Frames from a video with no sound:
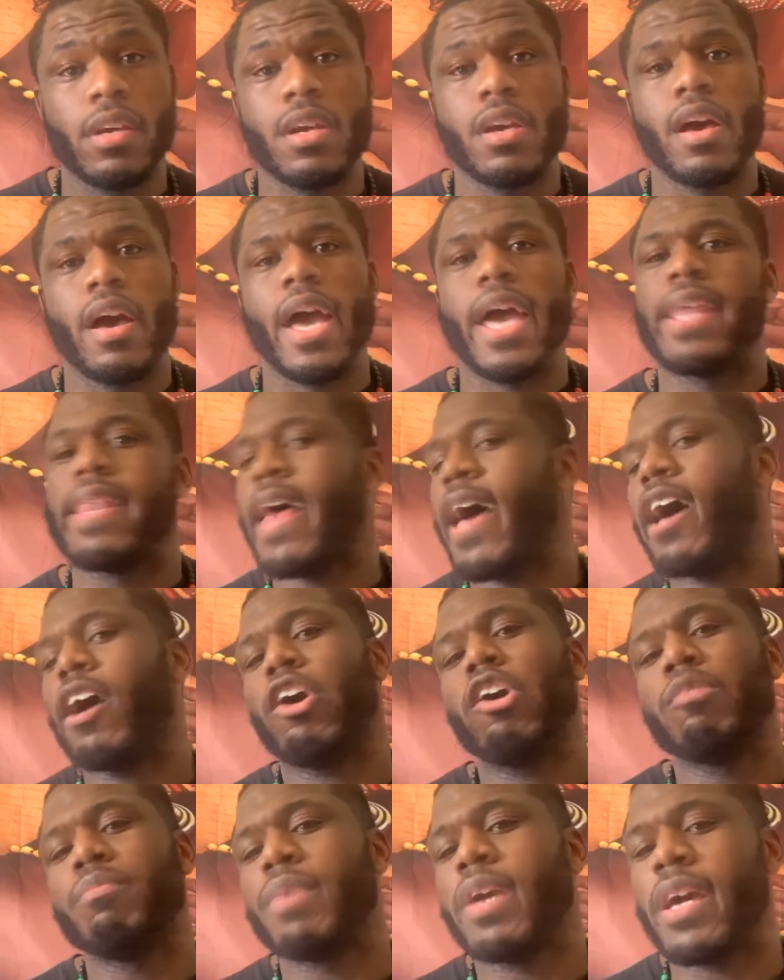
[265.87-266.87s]
And that
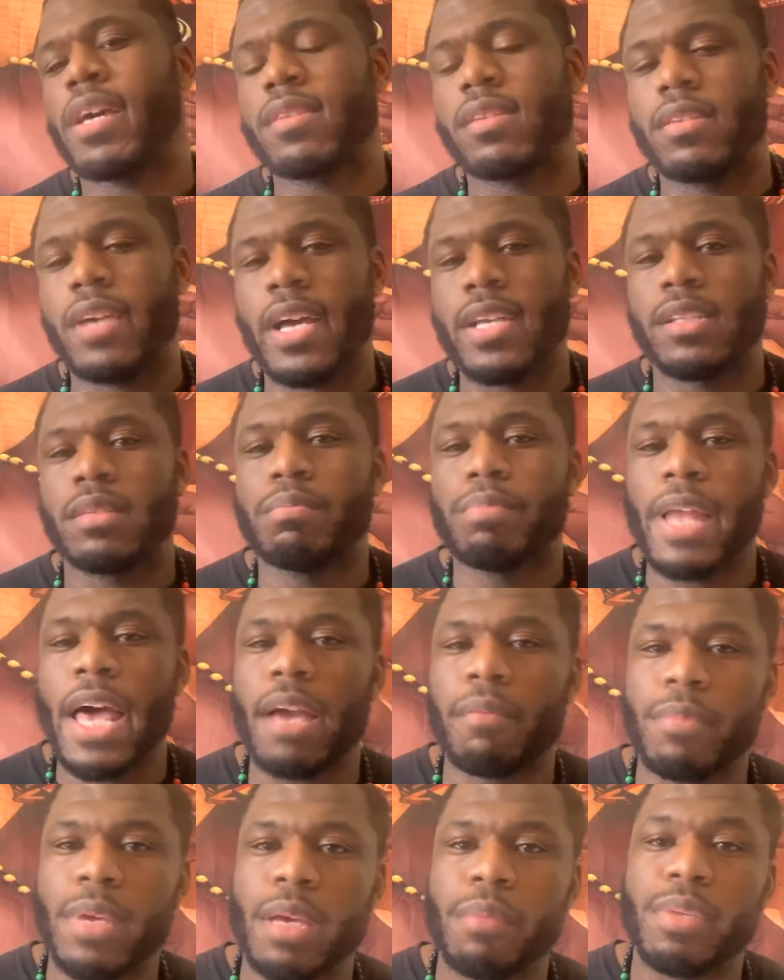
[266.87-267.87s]
hurt me as a black
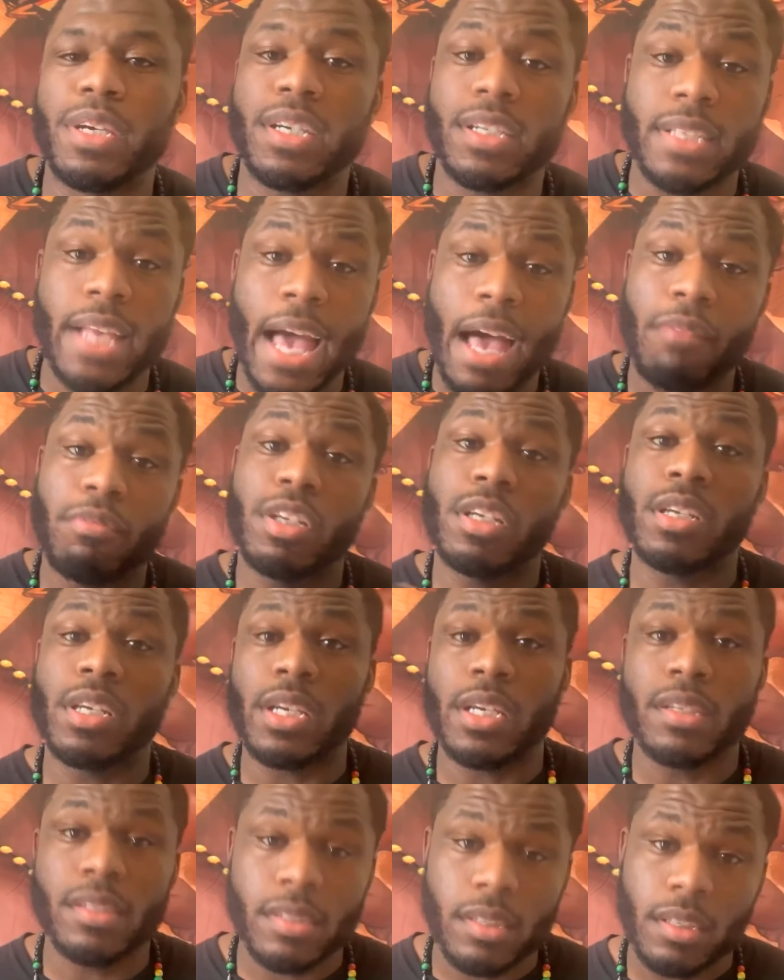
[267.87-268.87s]
man, because I have a
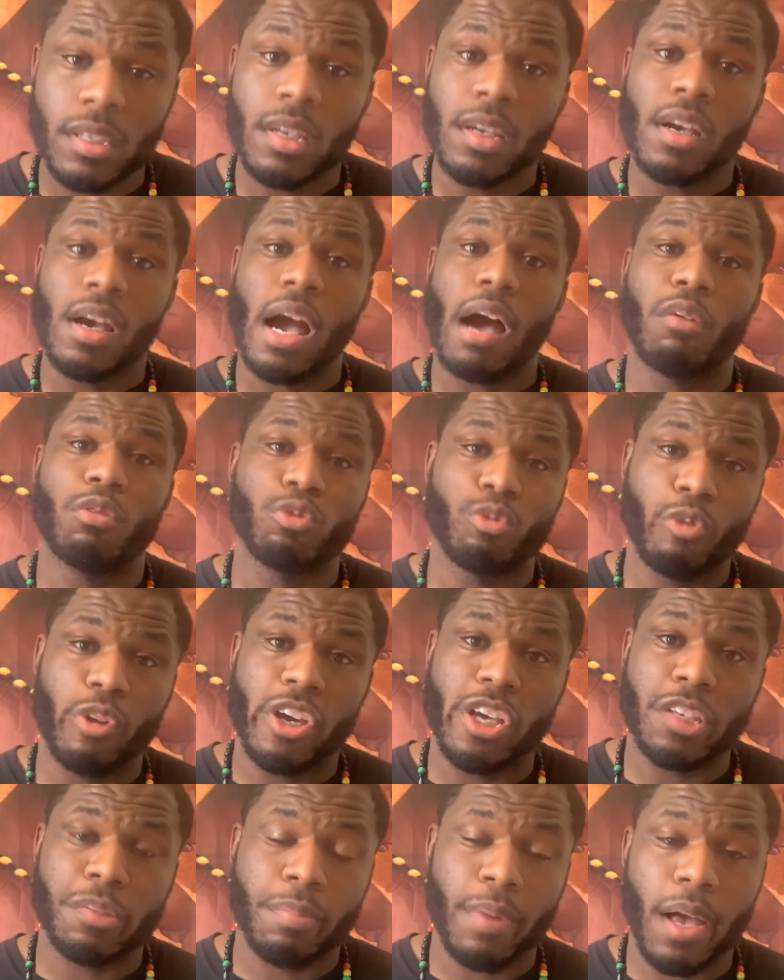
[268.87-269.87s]
niece. I was
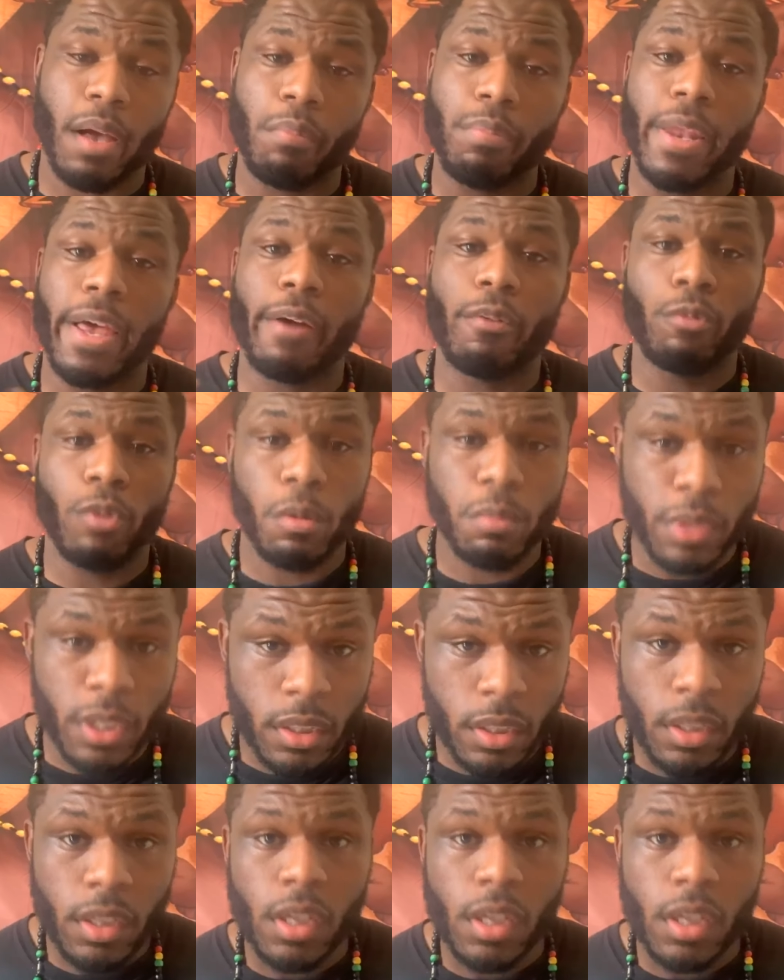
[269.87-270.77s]
raised by a black woman.